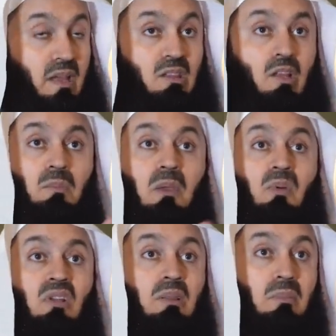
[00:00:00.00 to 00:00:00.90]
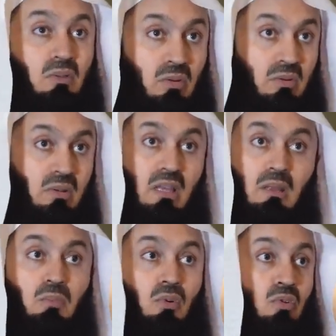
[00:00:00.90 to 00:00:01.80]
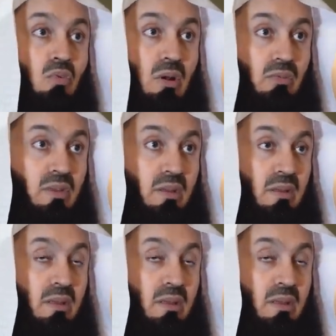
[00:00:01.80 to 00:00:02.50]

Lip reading: And there are people in the middle, neither poor nor wealthy.